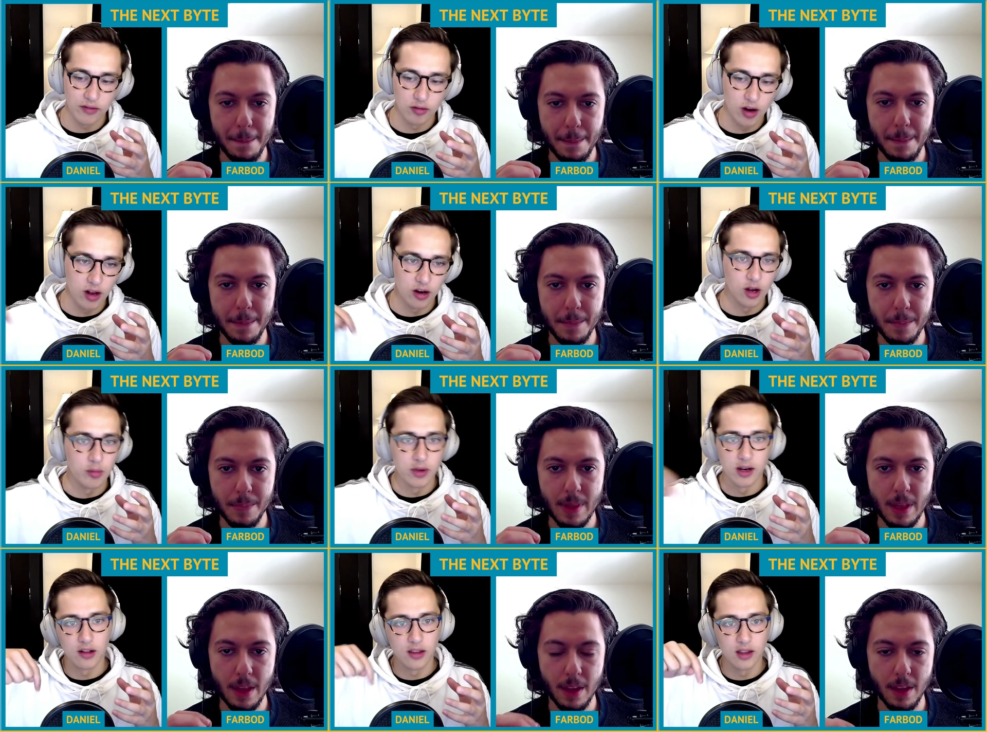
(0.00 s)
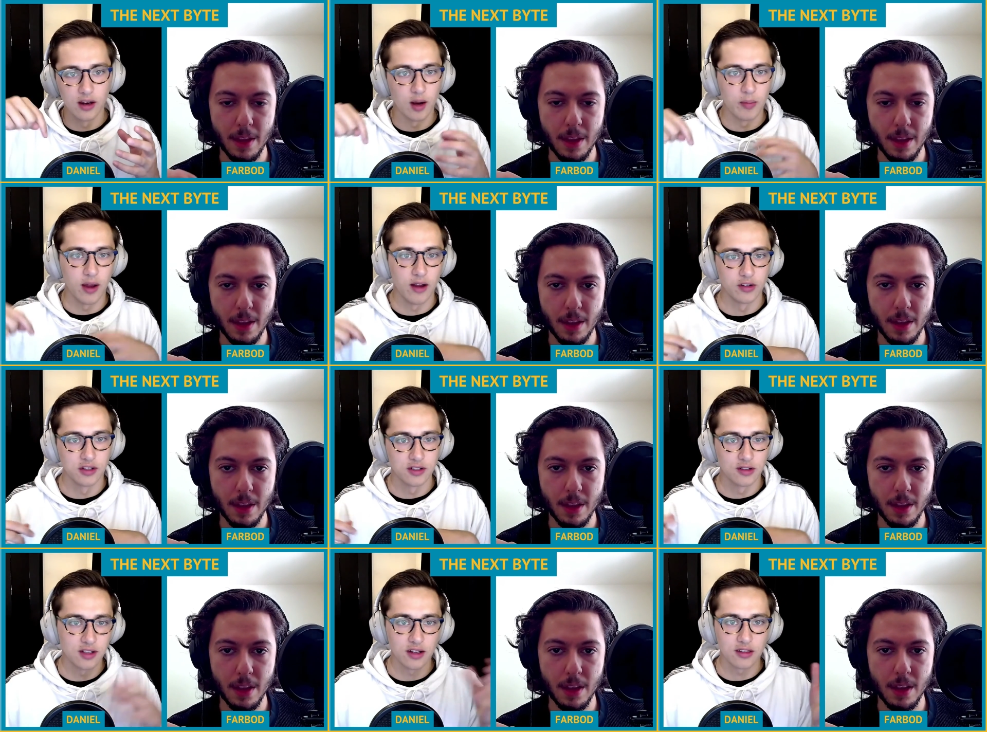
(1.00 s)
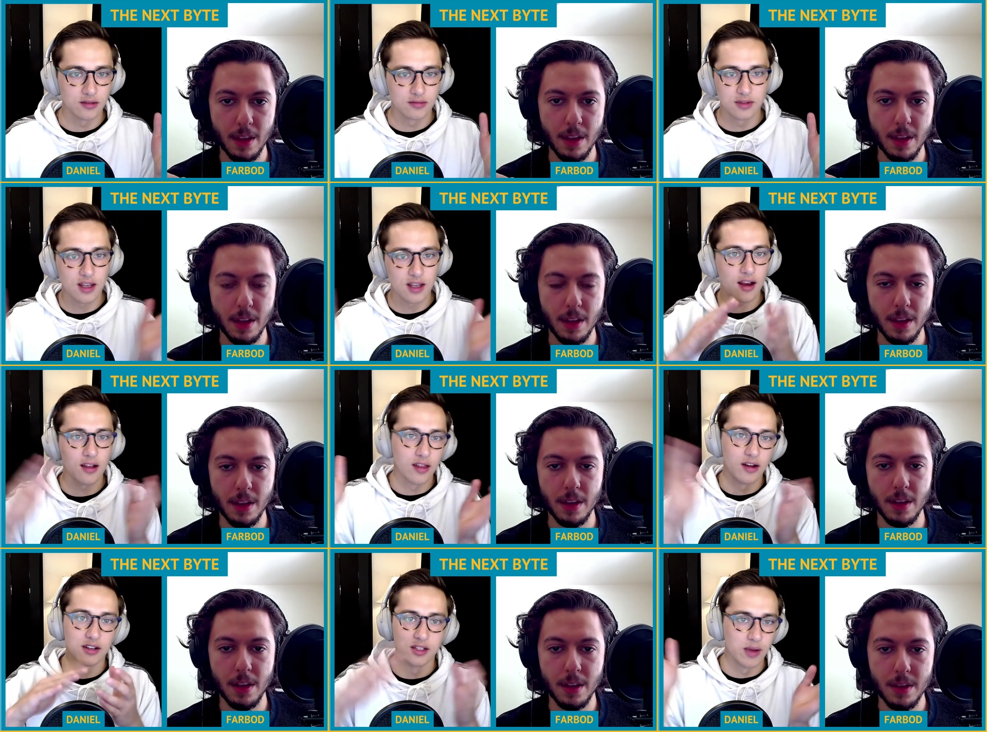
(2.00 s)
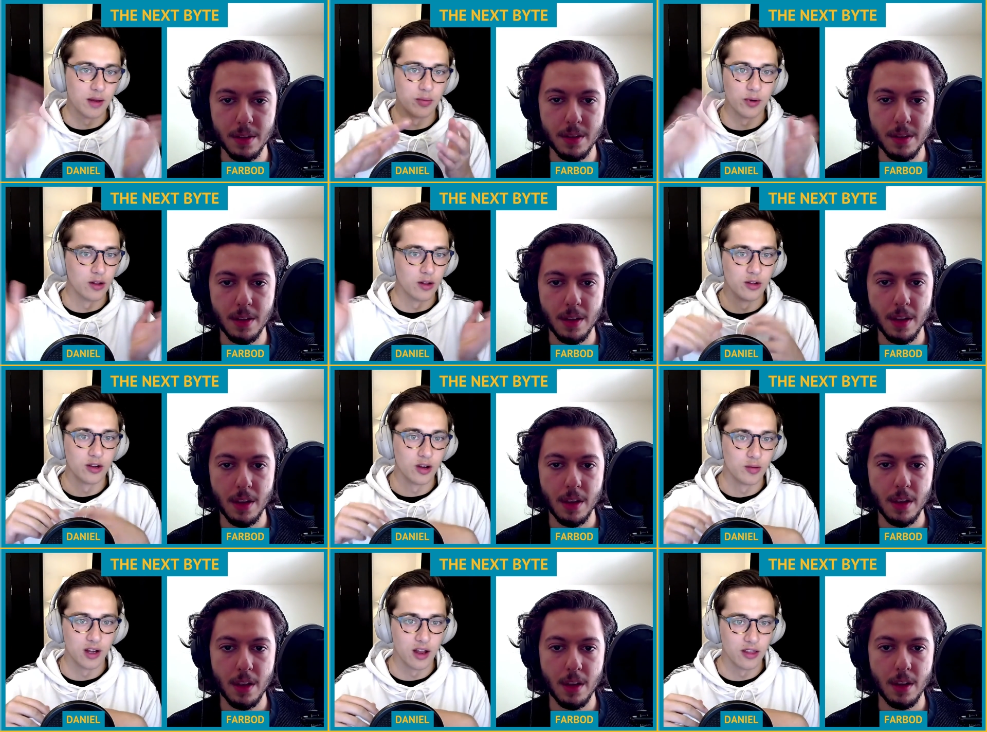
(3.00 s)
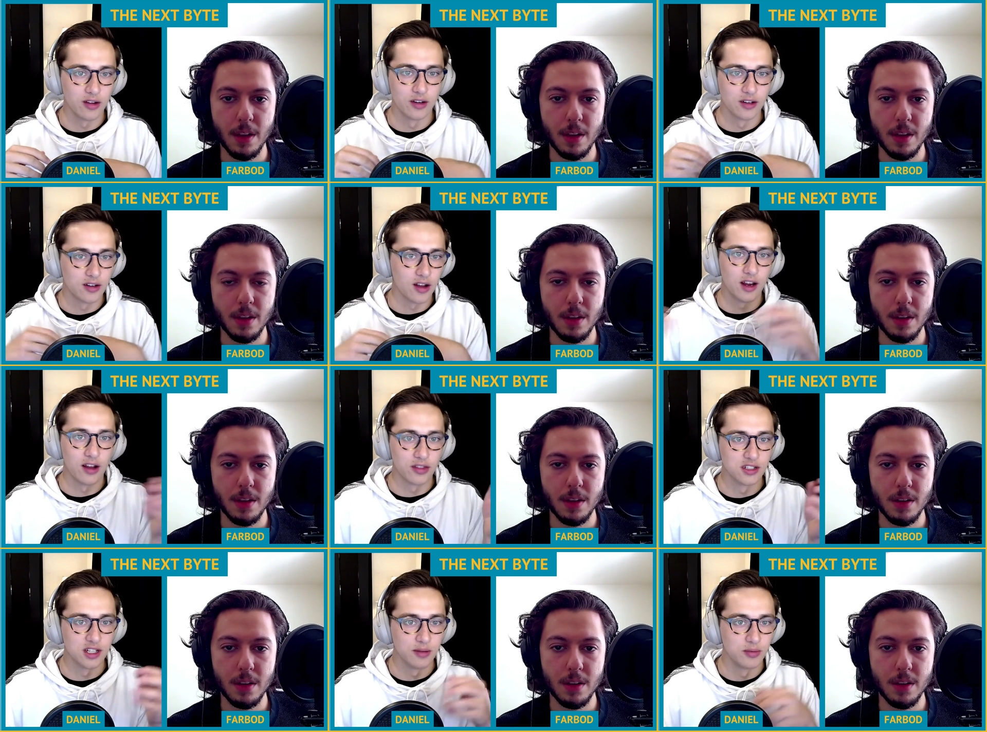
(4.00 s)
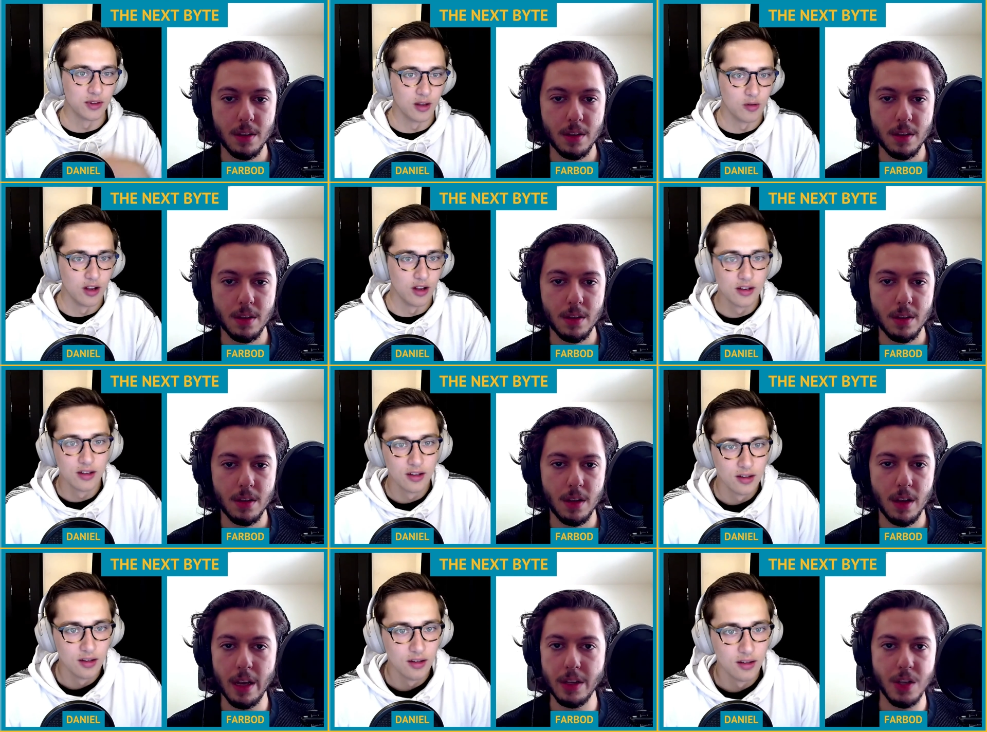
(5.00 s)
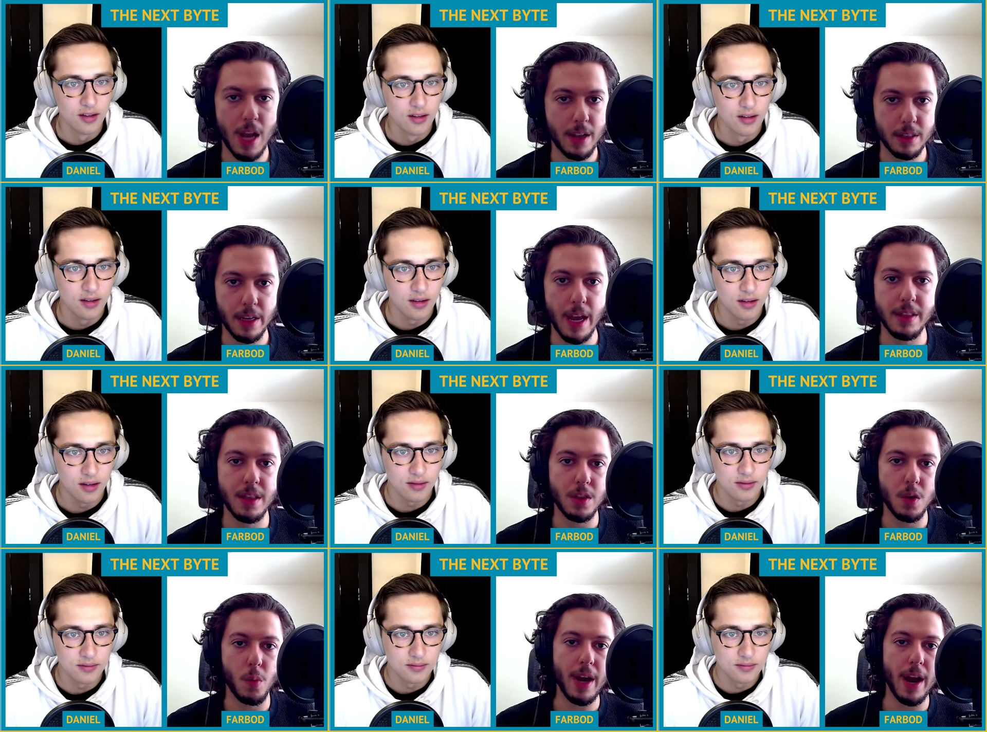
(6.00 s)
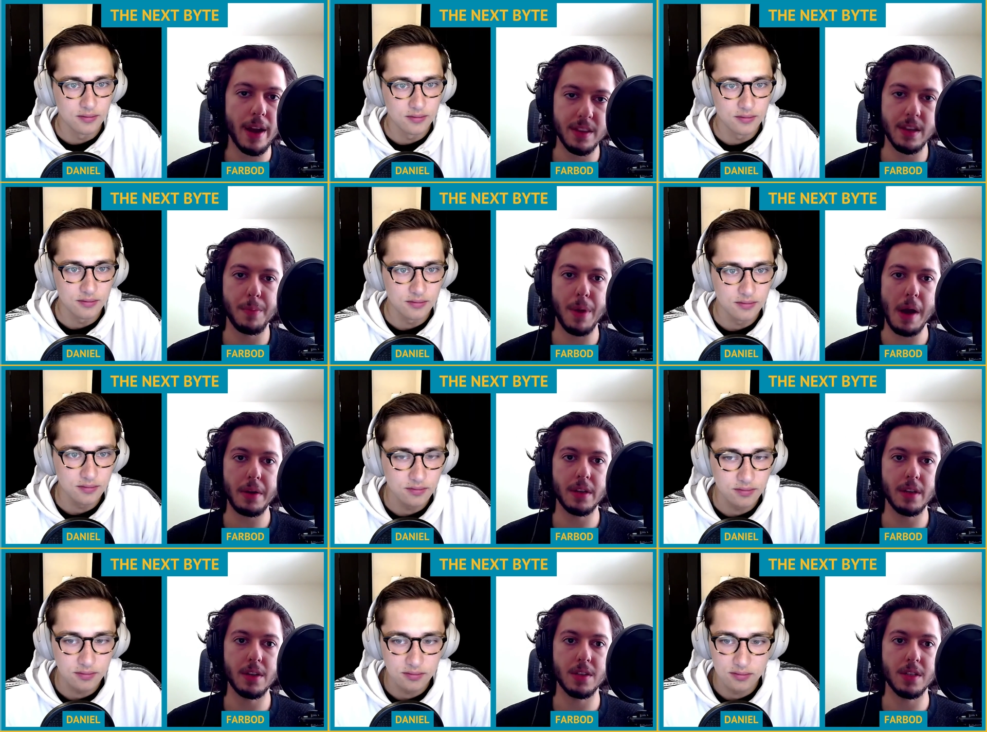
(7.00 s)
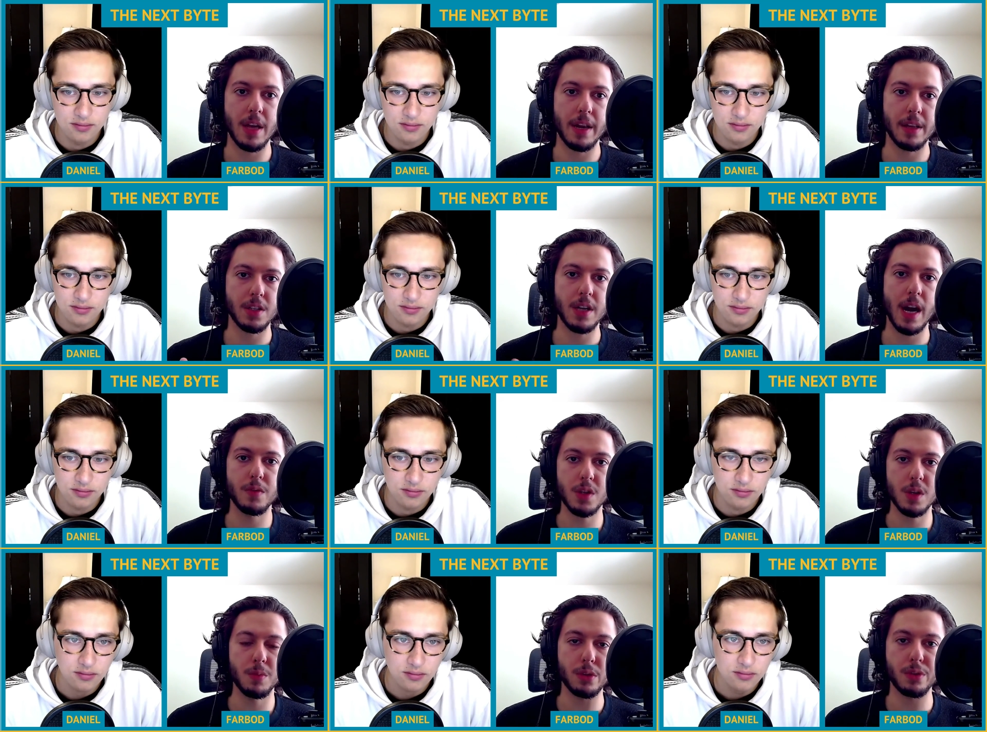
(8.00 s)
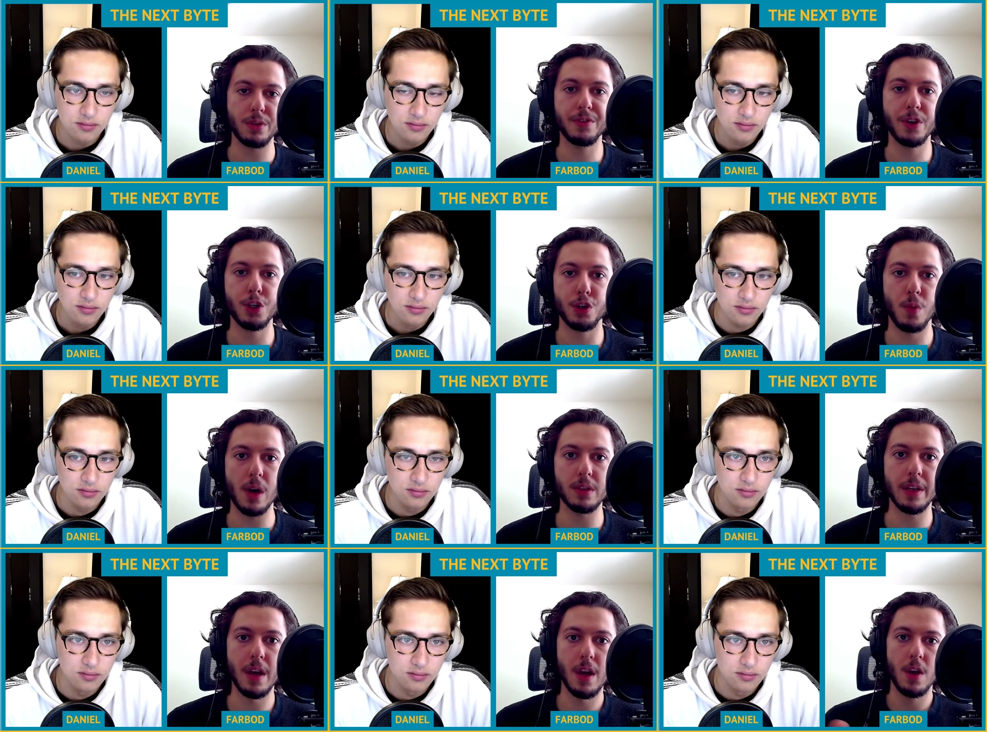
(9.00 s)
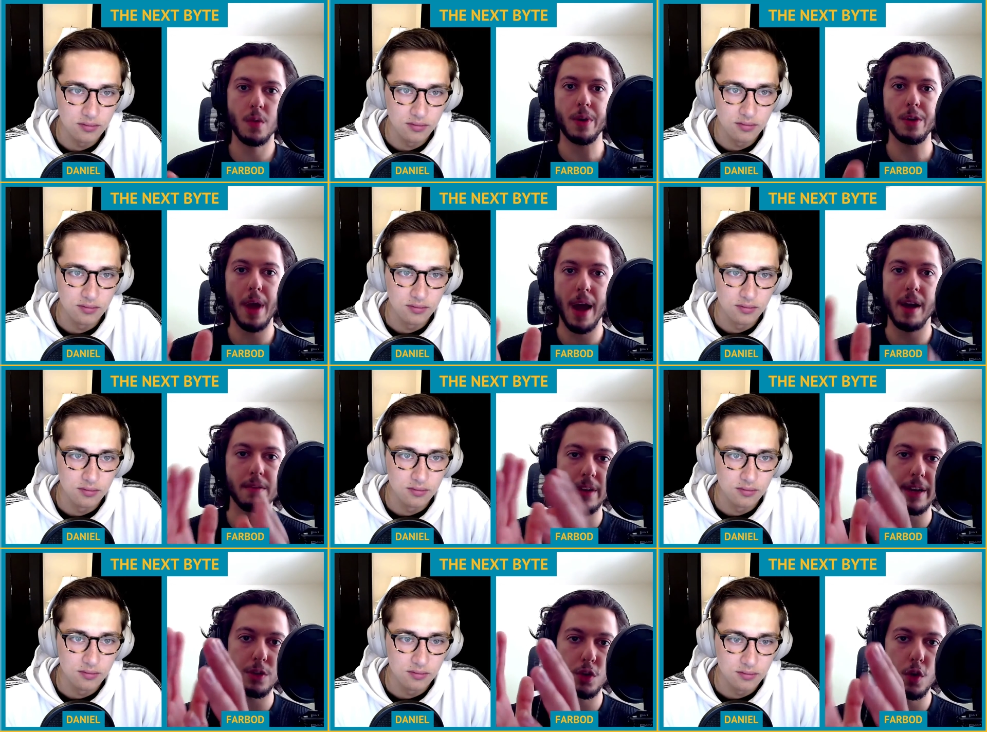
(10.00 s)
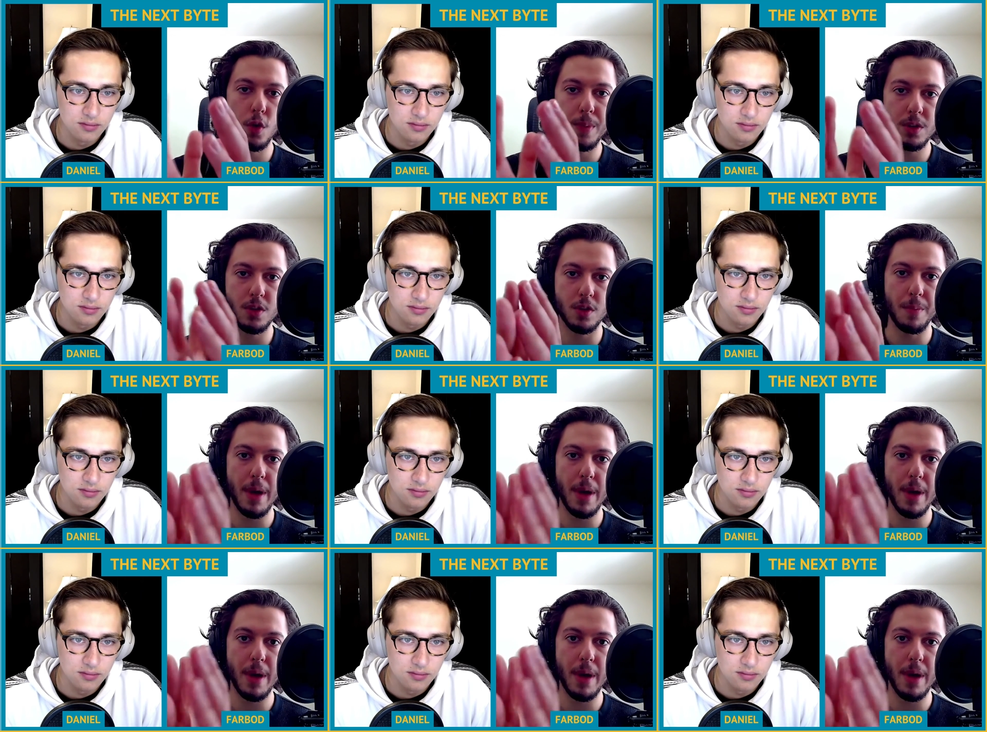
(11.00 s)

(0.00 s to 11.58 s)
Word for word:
Speaker 1: a router come in and clean it up after. So it's like they're stacking layers of paper and gluing them together and cutting out the shape that they want.
Speaker 2: Exactly. And the, the, way I think about it is that it's kind of similar to friction welding, where you have like two pieces of